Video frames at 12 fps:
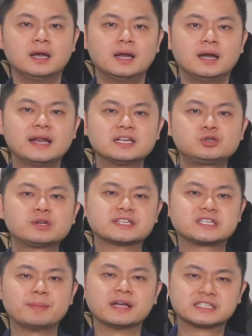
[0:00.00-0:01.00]
Let us look at
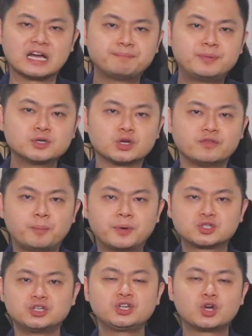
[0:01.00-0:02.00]
some examples of
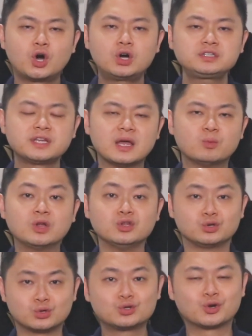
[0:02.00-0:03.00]
opportunity cost and what
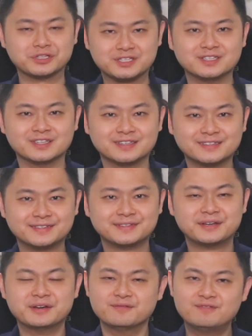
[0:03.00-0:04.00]
you could consider.
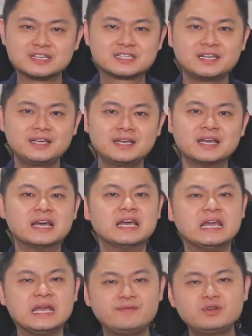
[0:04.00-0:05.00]
Firstly,
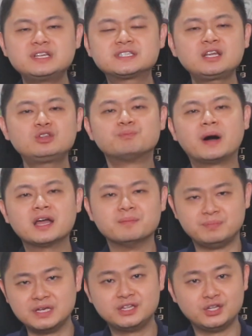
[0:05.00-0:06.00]
if you decide to buy a
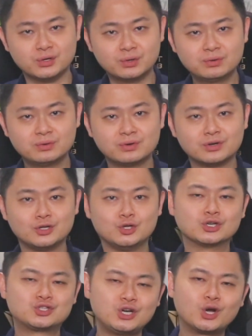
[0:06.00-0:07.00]
BTO,
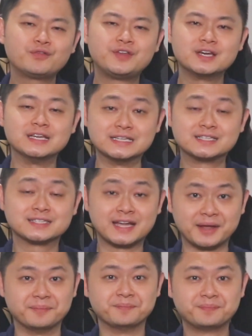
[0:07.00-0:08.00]
your trade-off here is
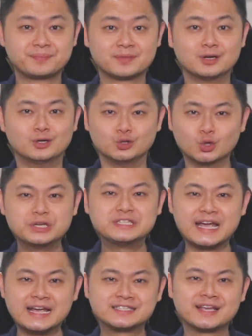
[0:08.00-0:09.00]
time. Though this
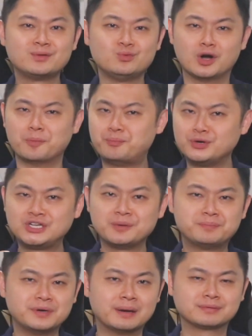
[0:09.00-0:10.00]
asset will
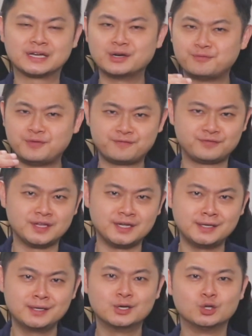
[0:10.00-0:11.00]
appreciate perhaps
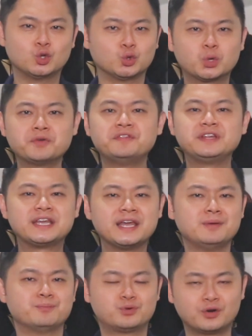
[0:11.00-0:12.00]
150 to 250K
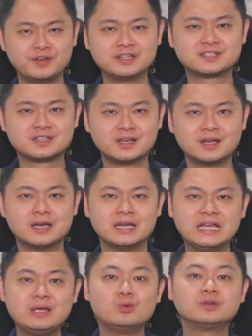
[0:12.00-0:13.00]
in profits,
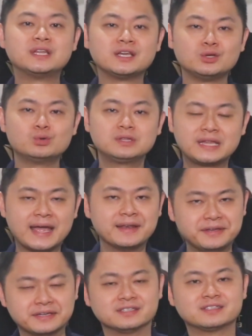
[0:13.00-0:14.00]
it will take you
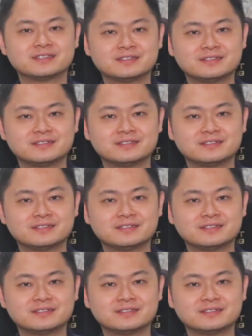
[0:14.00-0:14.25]
10 years,